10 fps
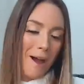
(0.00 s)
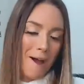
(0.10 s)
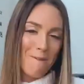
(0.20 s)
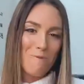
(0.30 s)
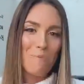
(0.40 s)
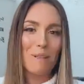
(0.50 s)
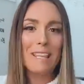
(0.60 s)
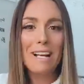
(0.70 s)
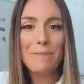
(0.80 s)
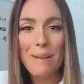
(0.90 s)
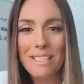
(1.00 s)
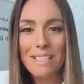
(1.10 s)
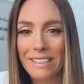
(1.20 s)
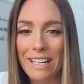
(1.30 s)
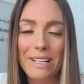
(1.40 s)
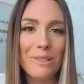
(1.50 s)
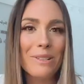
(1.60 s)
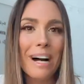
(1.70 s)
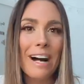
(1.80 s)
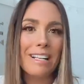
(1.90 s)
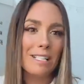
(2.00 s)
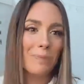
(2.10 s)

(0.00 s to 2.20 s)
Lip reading: But that's basically it, you guys.